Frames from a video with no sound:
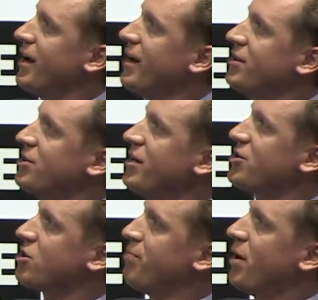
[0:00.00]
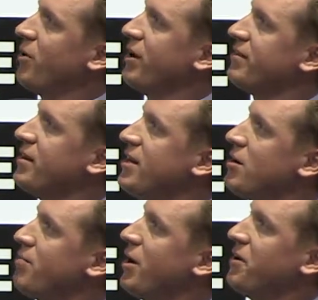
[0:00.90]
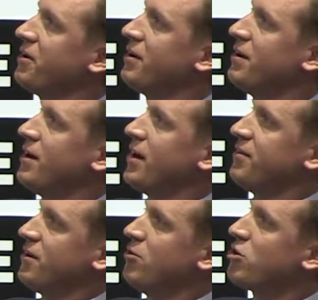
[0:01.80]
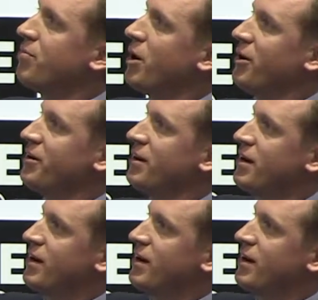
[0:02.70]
And it's each component, the D component and the Q component.